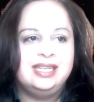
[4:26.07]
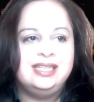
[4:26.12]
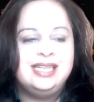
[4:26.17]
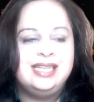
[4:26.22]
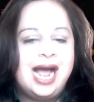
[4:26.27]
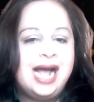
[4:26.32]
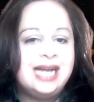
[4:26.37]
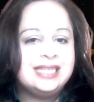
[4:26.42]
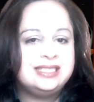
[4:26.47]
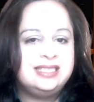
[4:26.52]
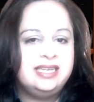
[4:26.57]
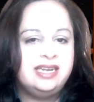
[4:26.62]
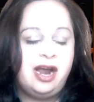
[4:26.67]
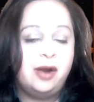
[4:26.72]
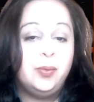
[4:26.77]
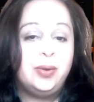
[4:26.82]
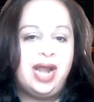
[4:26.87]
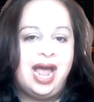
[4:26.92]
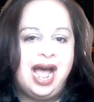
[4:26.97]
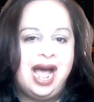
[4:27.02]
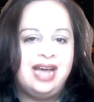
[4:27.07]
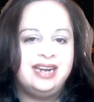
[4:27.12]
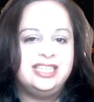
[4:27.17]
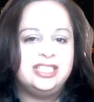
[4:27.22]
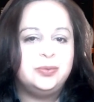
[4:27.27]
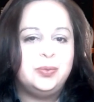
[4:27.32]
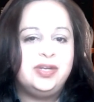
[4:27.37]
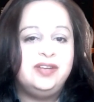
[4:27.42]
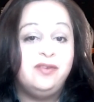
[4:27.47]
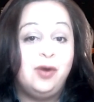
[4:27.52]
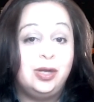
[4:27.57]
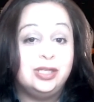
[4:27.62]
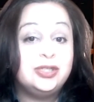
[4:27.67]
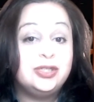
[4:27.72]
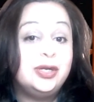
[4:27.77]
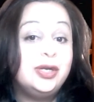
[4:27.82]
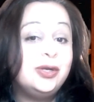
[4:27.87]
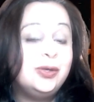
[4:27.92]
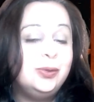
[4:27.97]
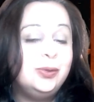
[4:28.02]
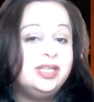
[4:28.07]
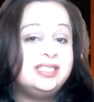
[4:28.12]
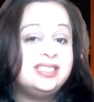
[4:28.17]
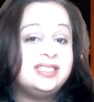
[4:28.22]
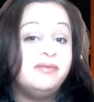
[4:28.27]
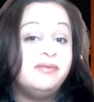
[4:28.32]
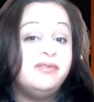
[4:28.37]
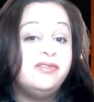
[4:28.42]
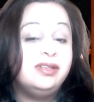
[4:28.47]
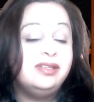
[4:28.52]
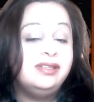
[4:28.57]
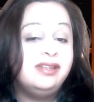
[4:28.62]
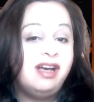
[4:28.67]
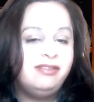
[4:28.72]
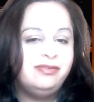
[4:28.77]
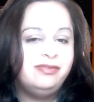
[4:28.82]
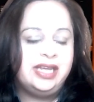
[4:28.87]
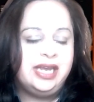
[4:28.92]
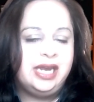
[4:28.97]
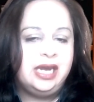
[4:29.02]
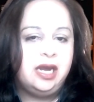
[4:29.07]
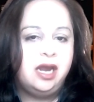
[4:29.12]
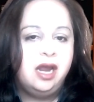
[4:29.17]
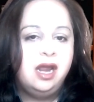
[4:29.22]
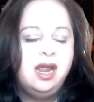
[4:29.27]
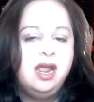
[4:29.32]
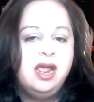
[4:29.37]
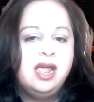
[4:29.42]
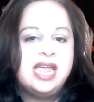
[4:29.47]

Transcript: The last thing I would add is we've also included some lovely